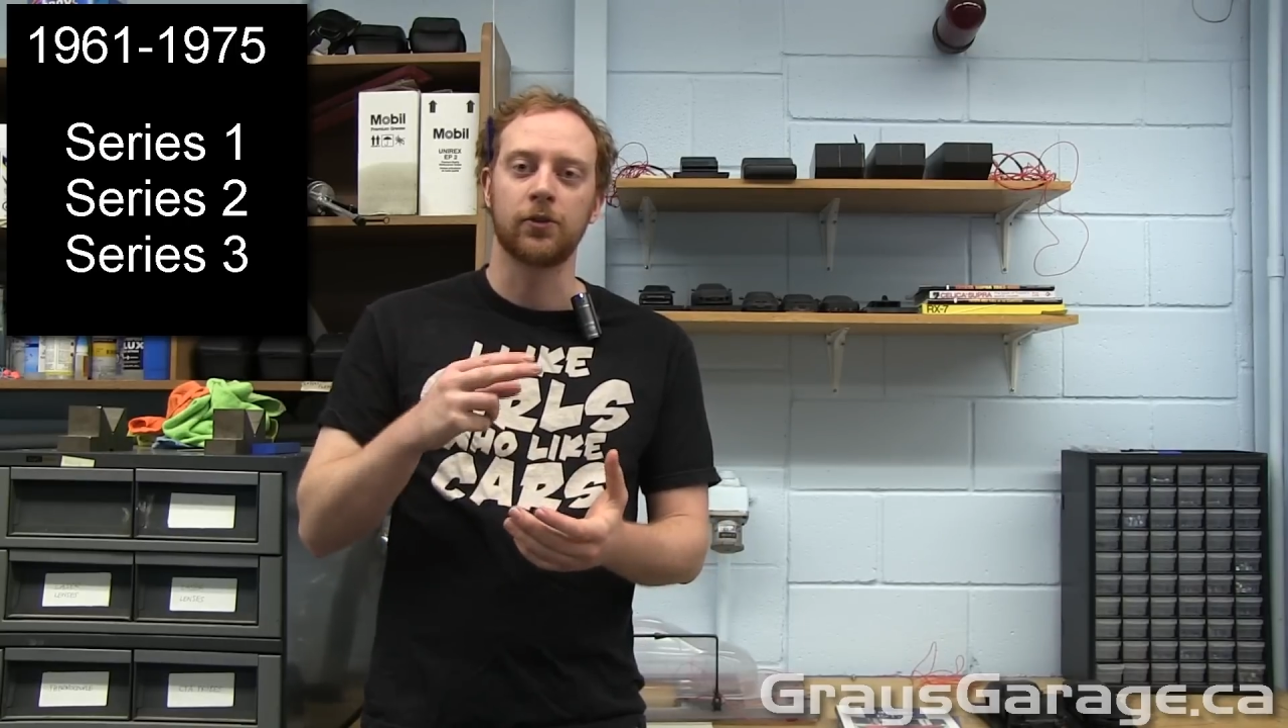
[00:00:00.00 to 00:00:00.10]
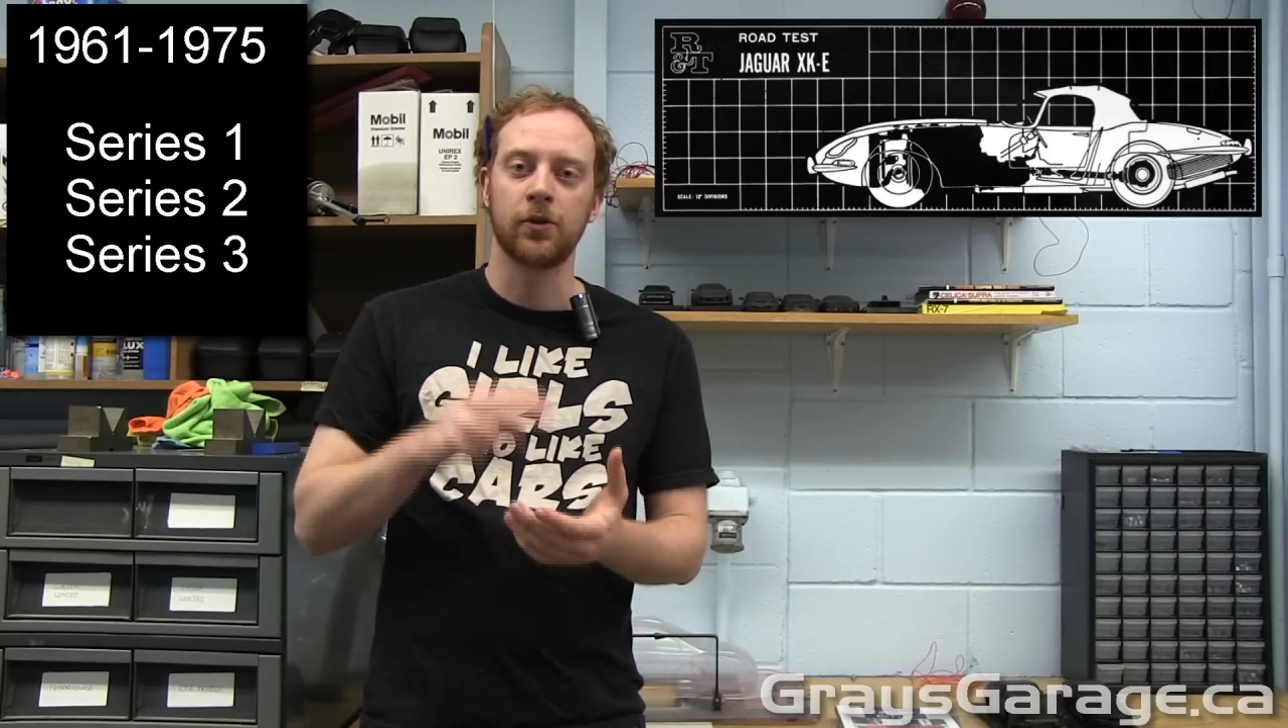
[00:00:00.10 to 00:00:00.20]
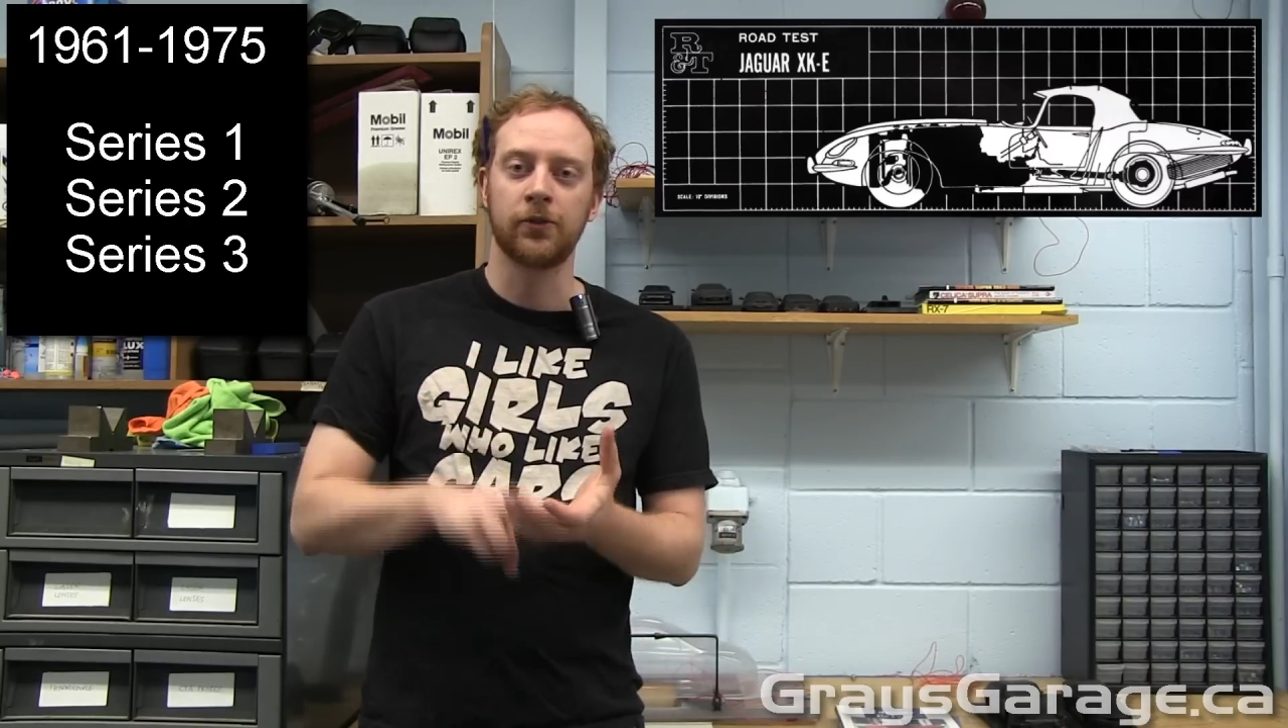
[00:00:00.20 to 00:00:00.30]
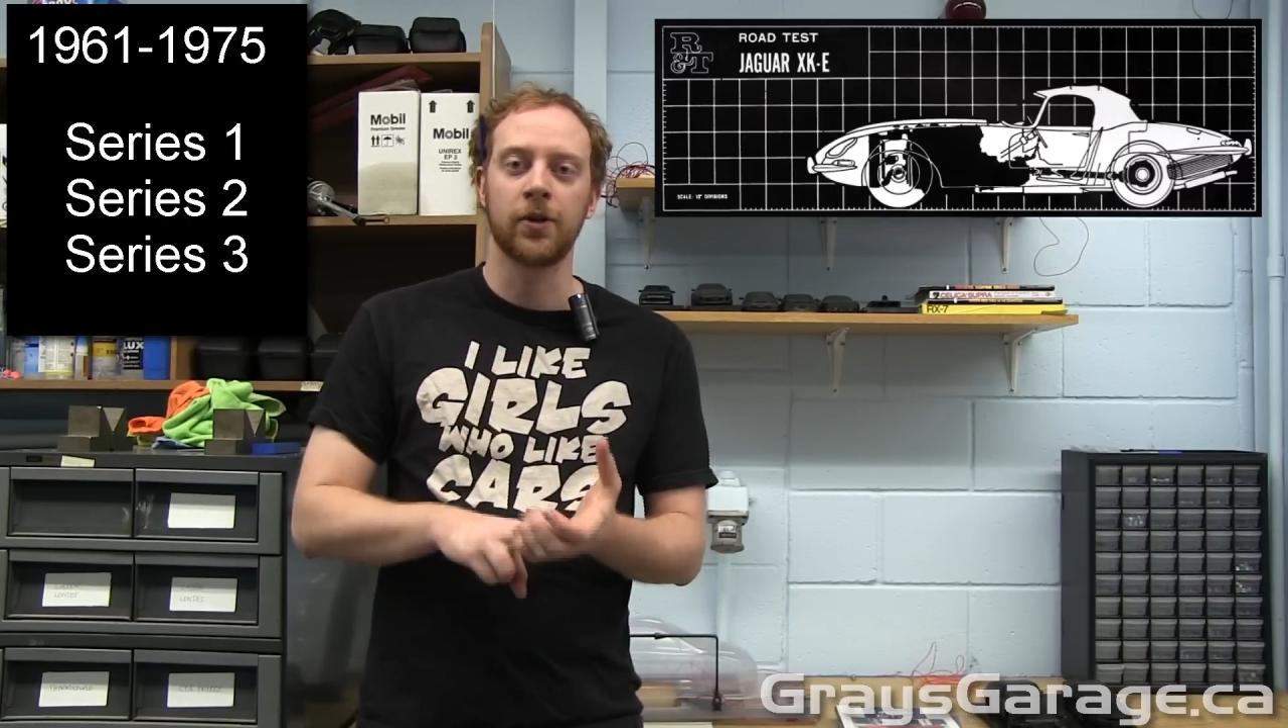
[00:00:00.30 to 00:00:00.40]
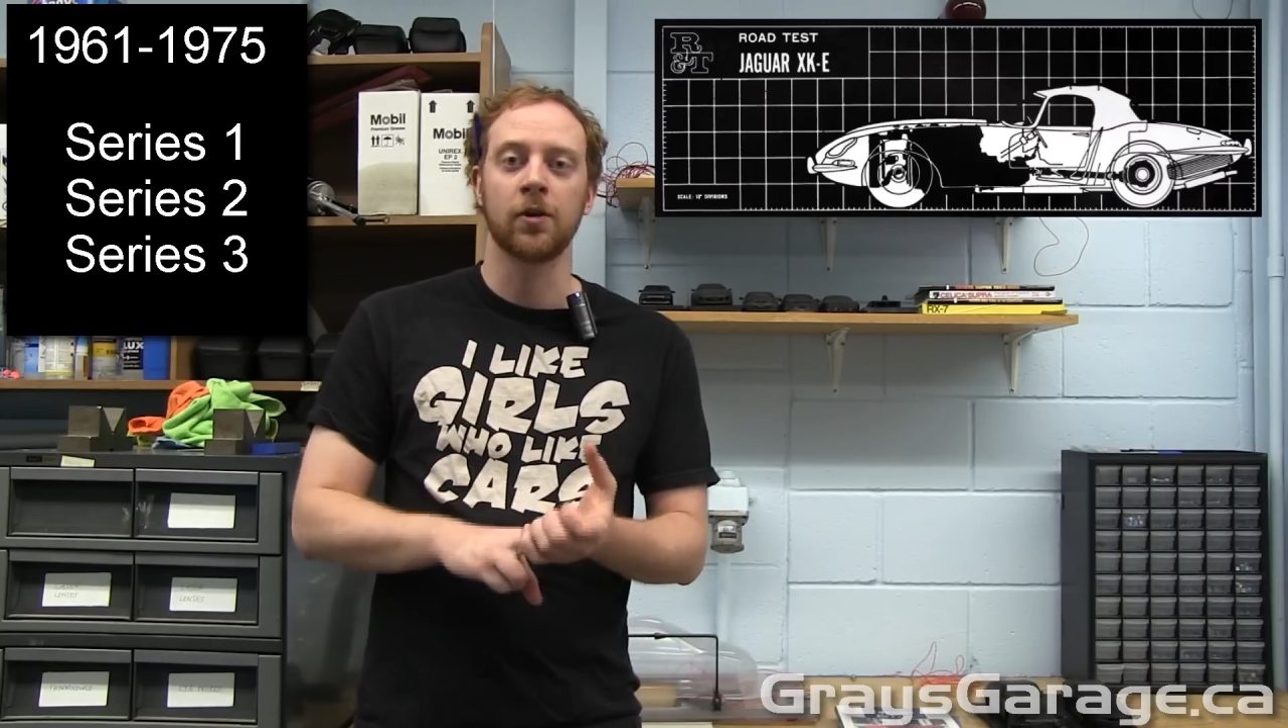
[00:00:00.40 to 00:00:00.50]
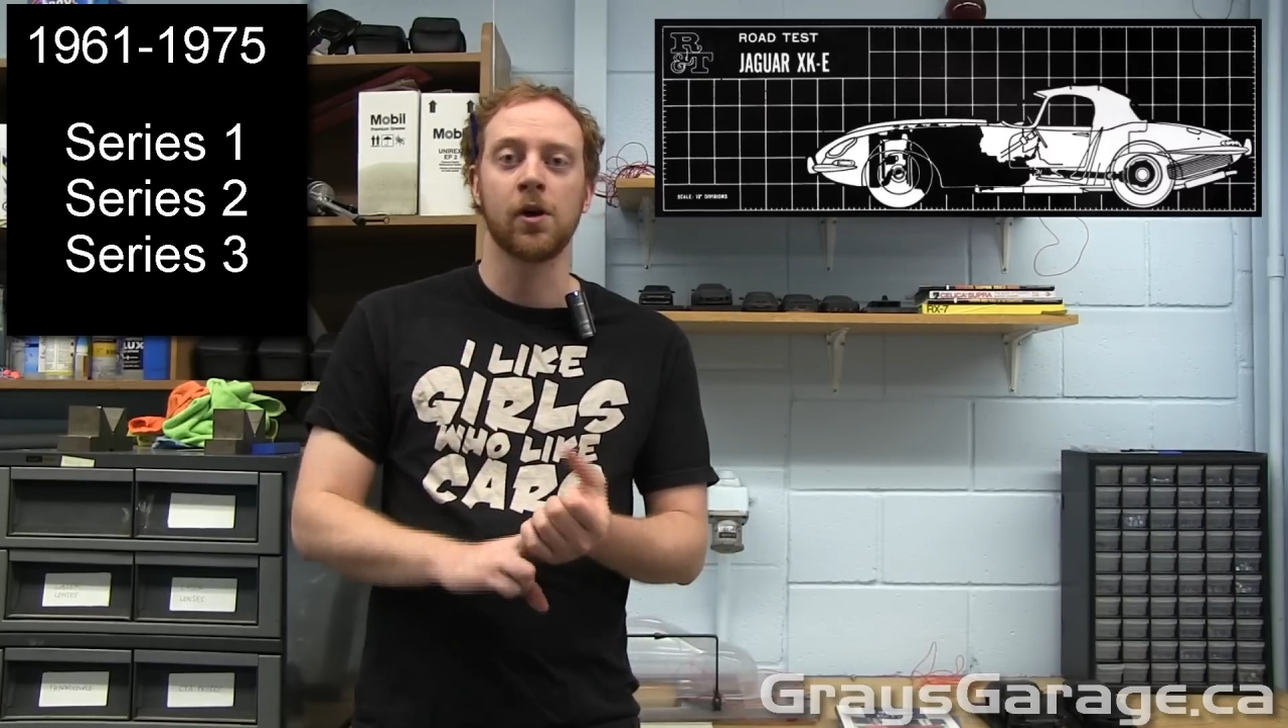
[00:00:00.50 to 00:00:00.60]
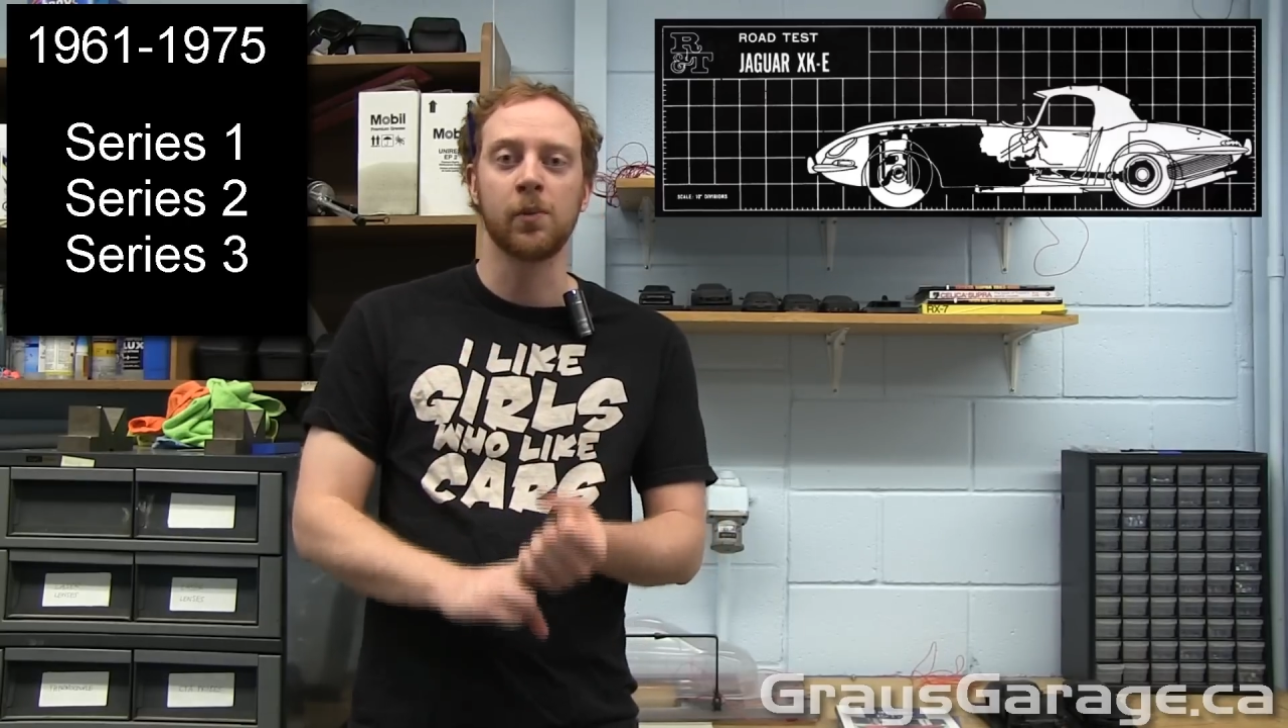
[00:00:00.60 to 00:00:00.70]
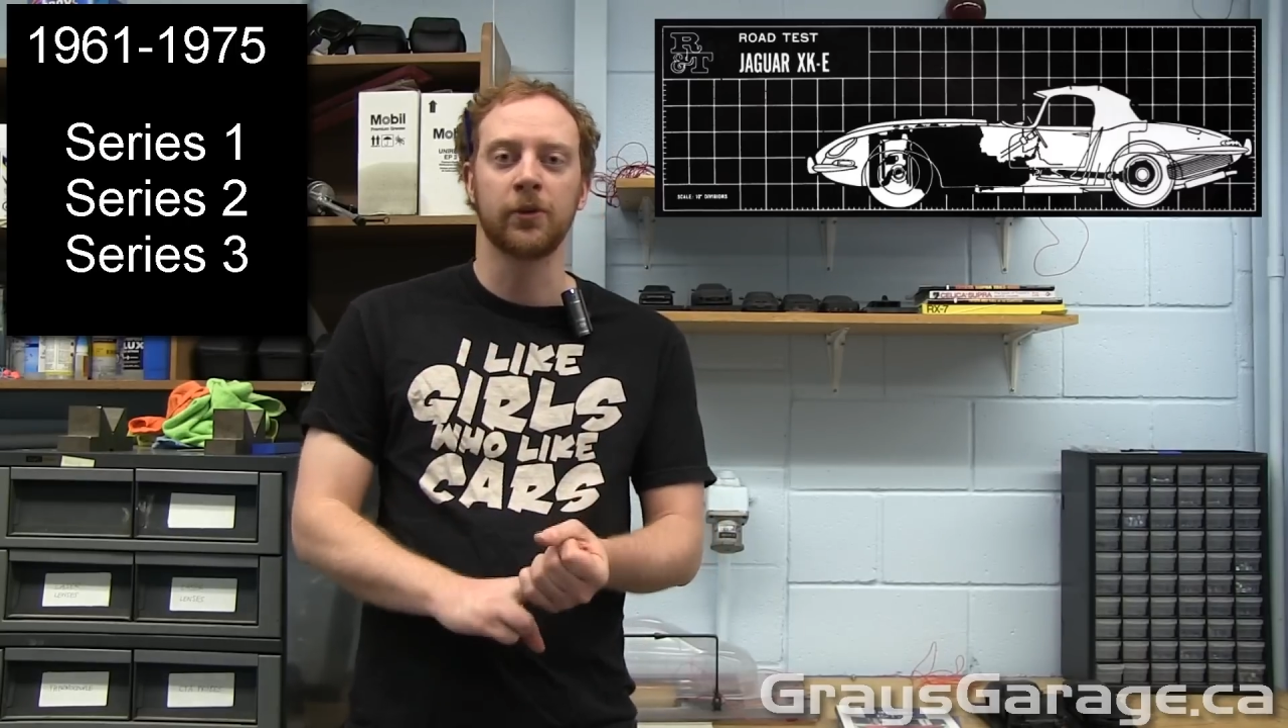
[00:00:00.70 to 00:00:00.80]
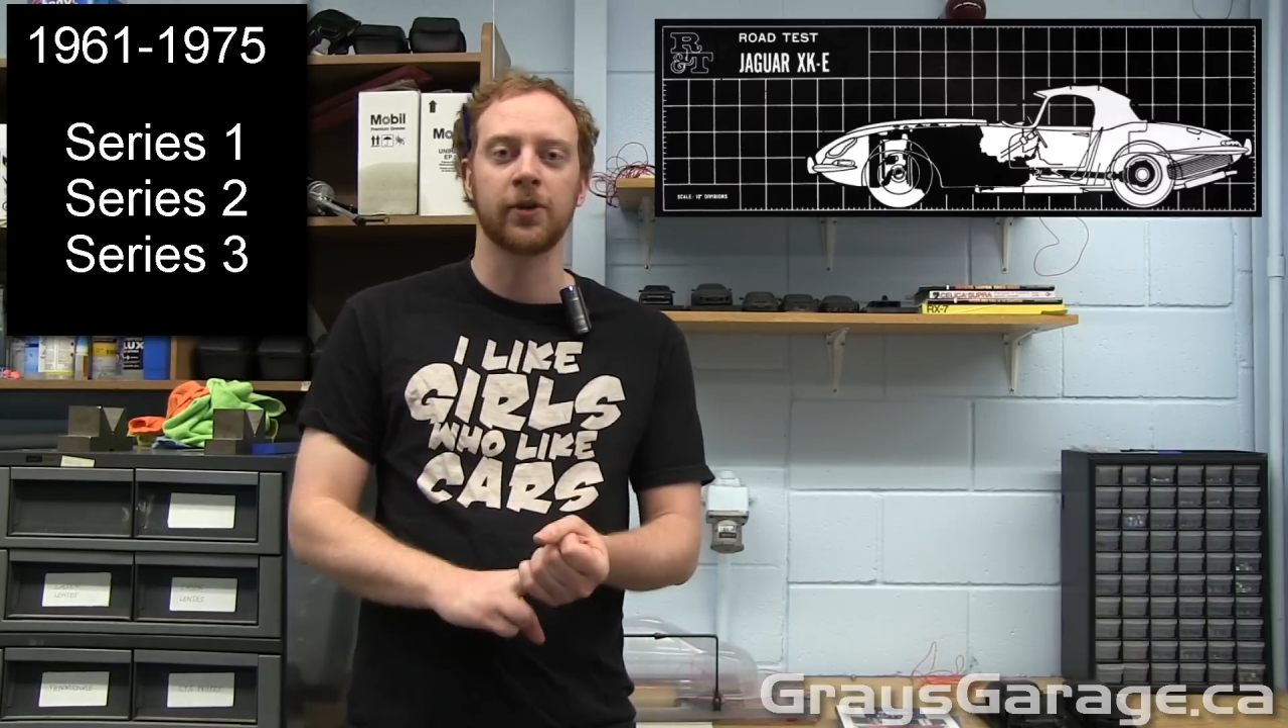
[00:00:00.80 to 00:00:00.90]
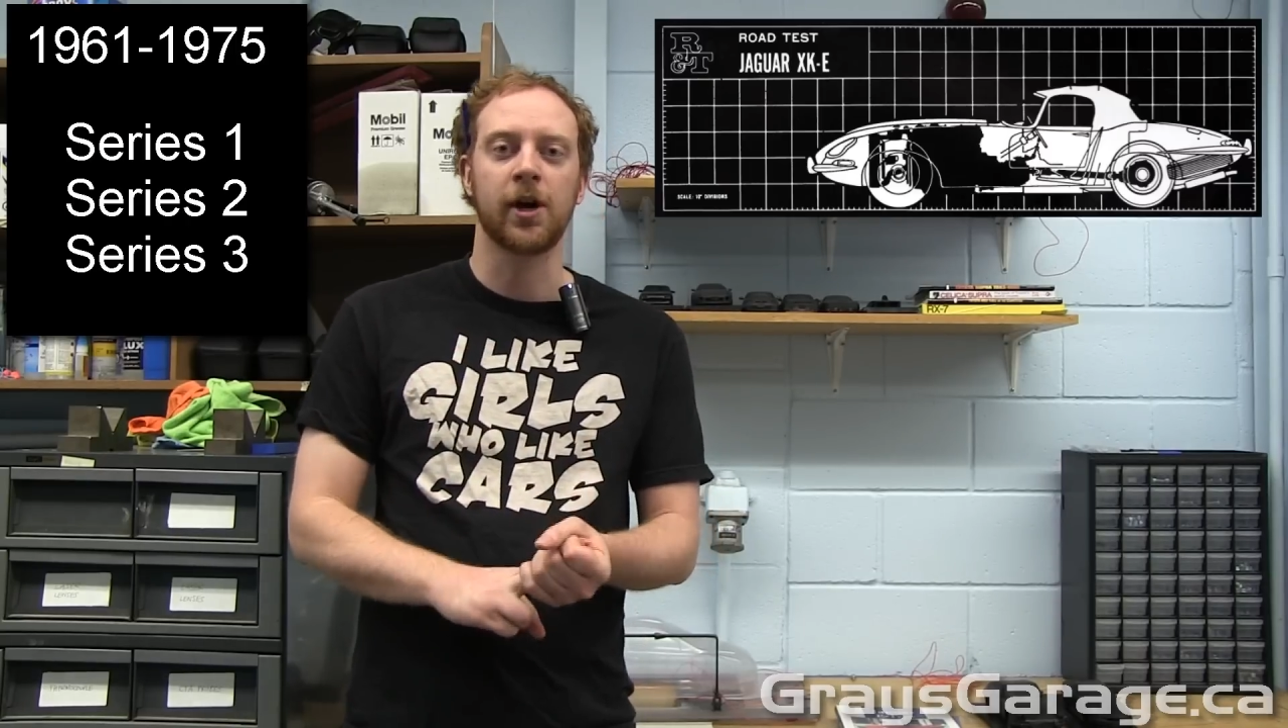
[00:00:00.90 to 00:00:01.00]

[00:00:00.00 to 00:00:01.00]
two-seater open